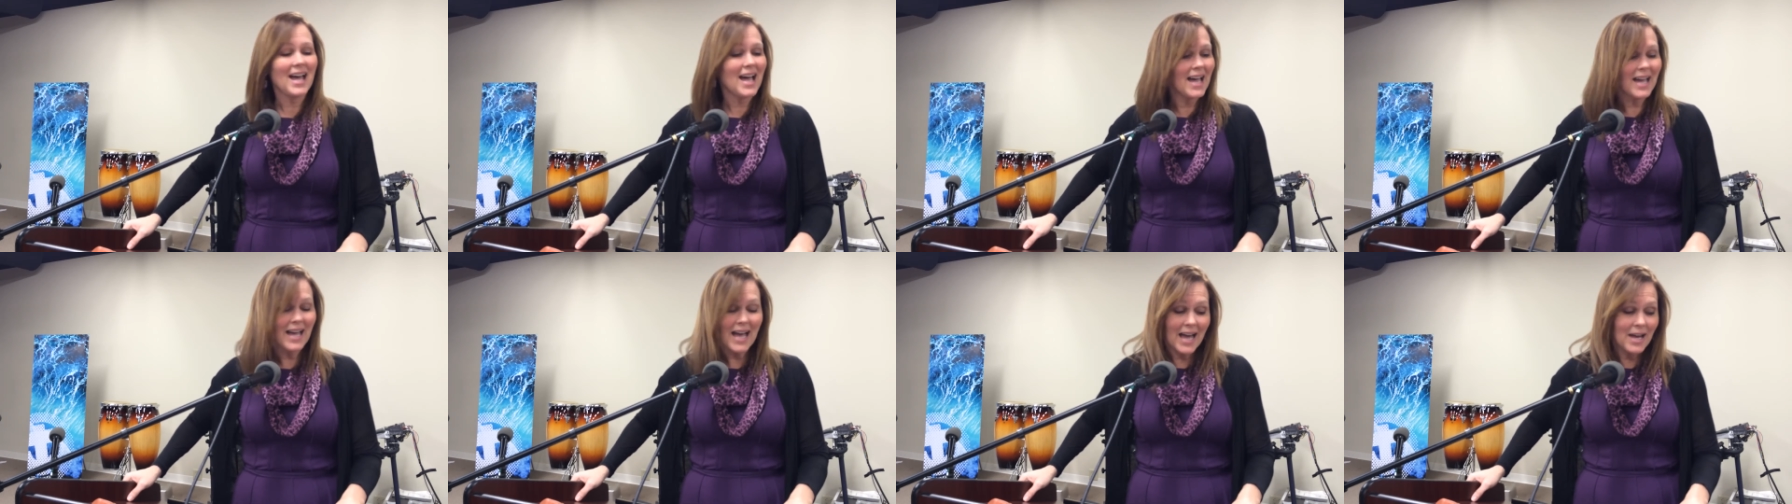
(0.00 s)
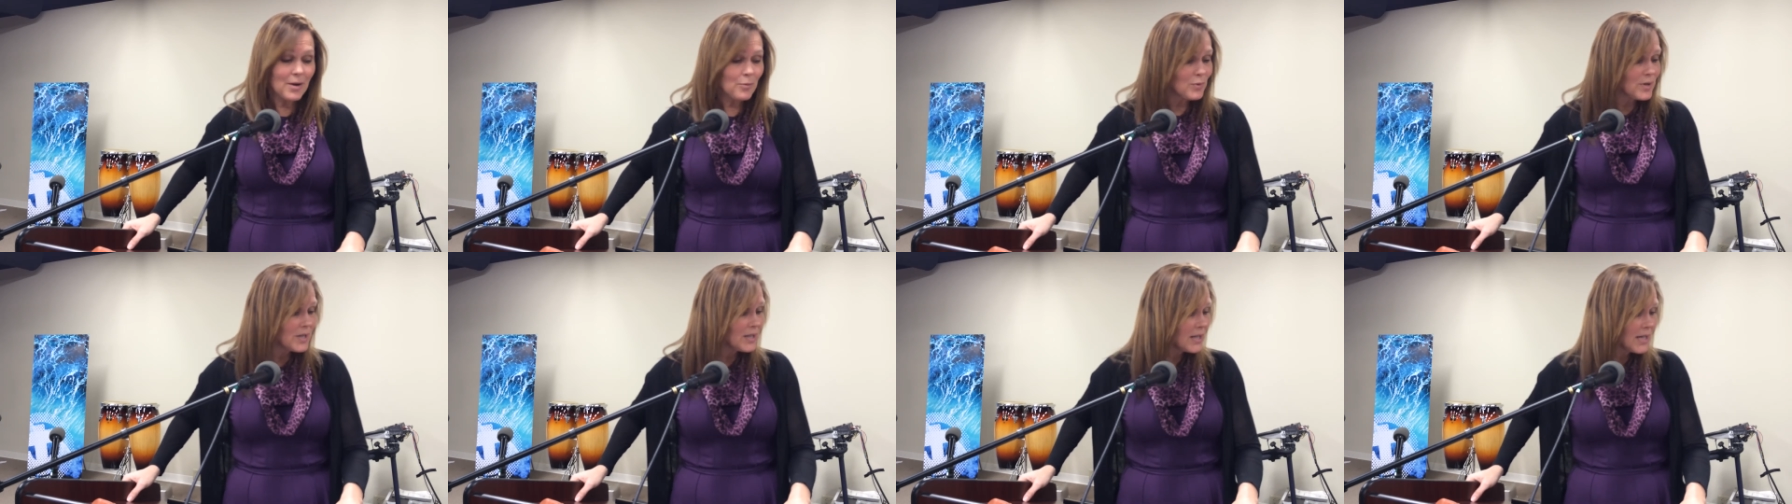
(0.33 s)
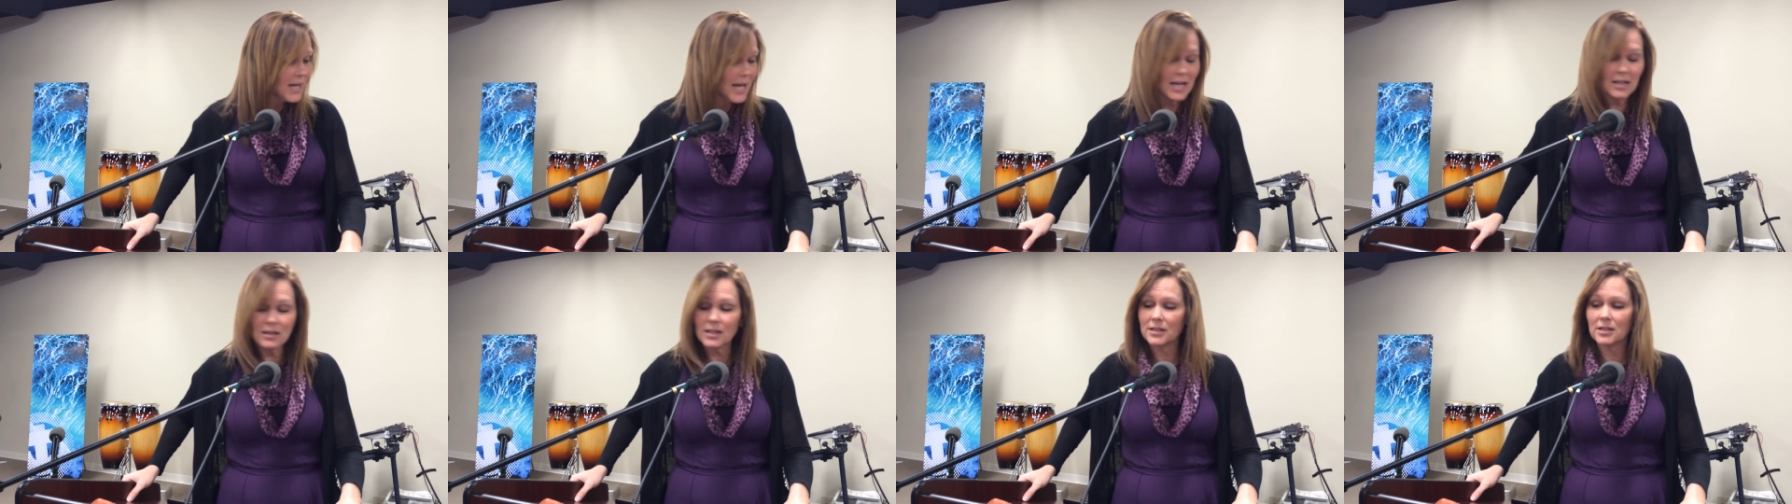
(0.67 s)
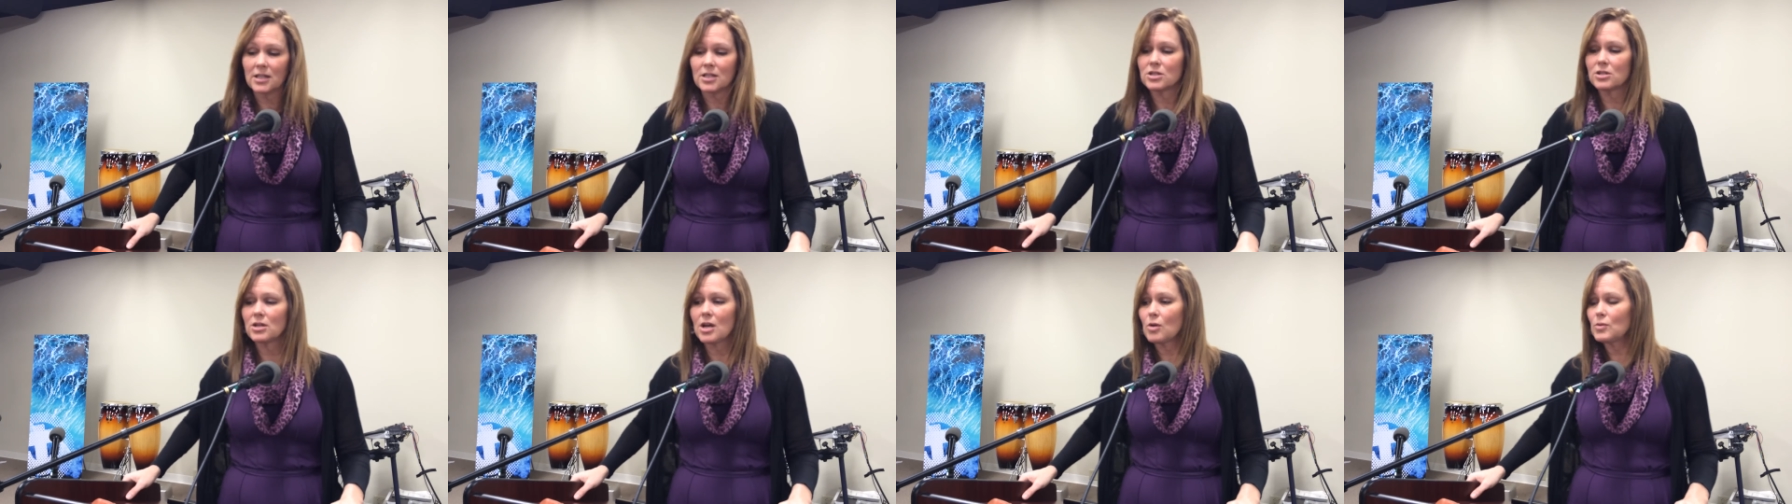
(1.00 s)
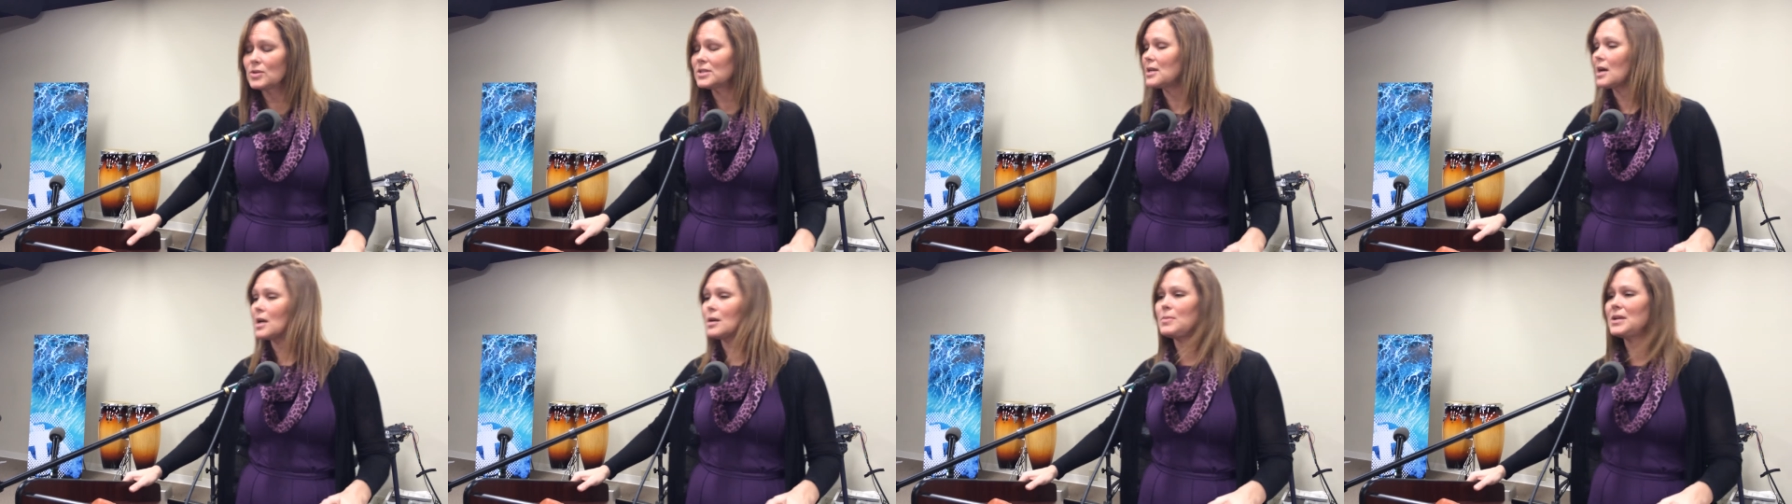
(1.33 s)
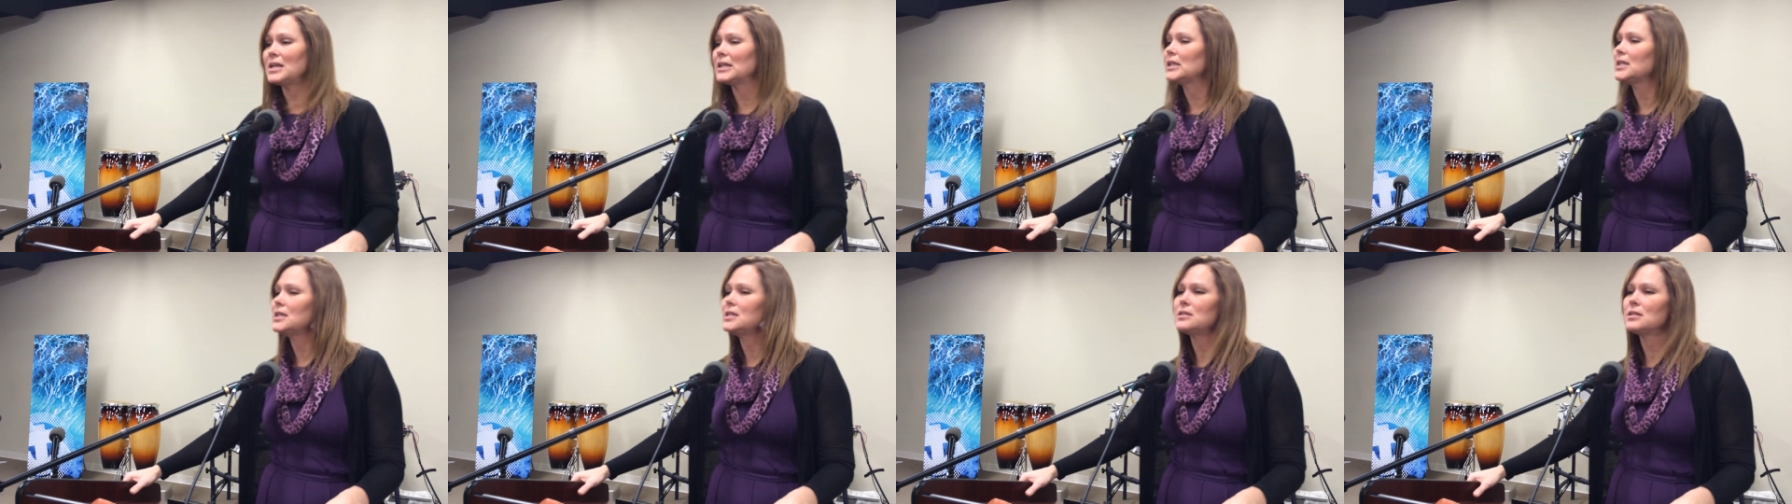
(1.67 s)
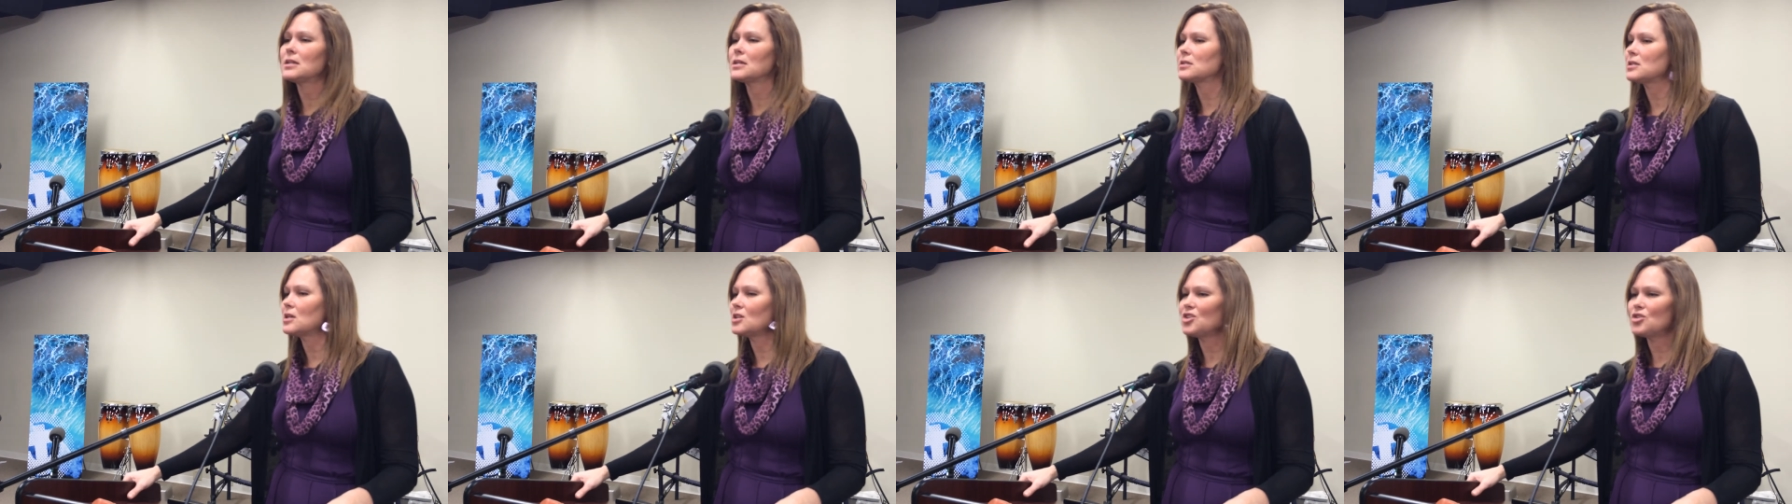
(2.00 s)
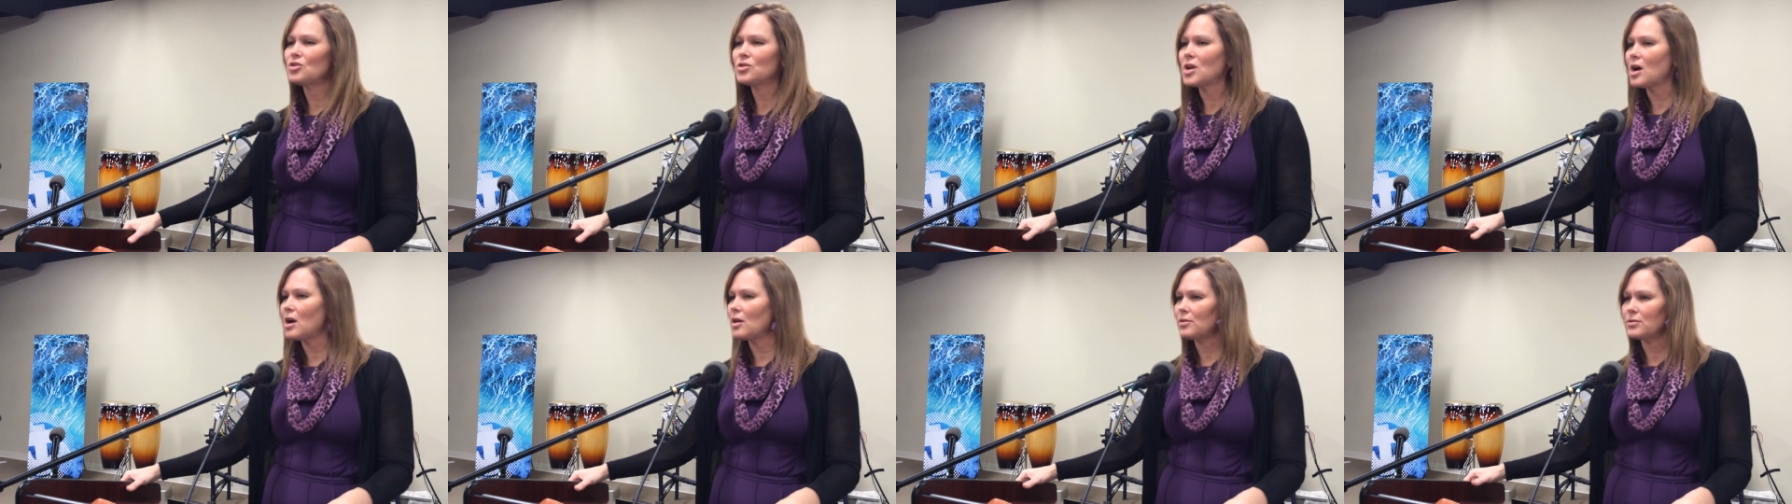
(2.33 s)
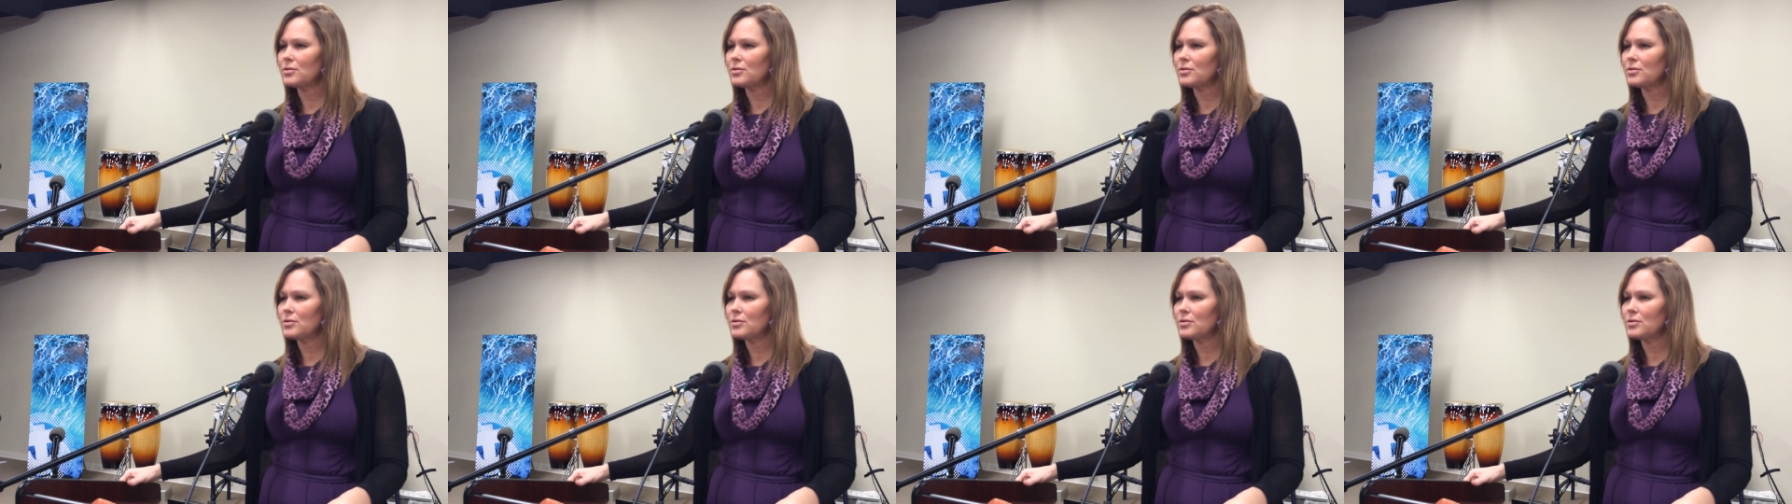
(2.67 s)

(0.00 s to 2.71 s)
i, I really can't let this go it's got to be at least $600